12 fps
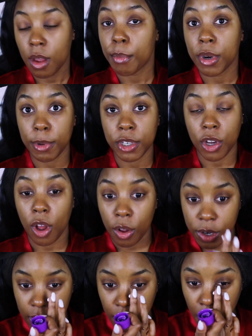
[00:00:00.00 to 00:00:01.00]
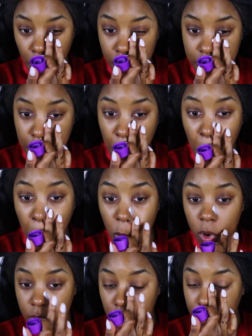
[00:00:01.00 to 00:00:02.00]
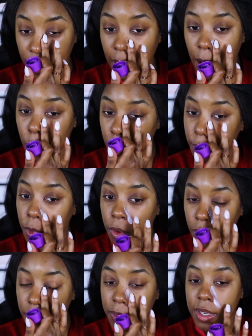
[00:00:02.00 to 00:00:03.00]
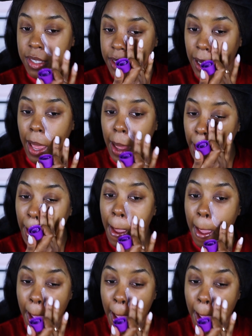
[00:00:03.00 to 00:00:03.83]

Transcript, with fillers: pretty much all day long. So we're gonna apply Rimmel on this side.